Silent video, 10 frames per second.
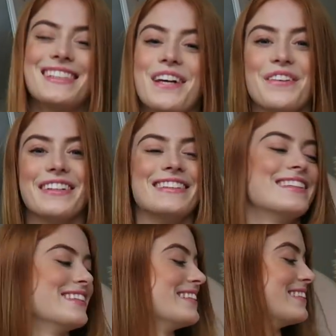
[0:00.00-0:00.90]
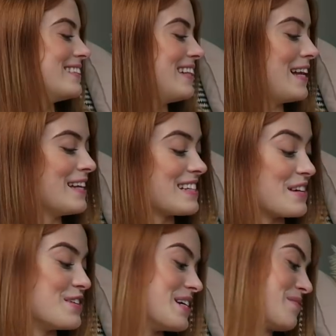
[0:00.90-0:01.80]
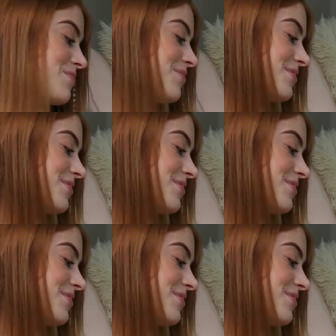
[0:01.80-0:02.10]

so good. And they're so cheap.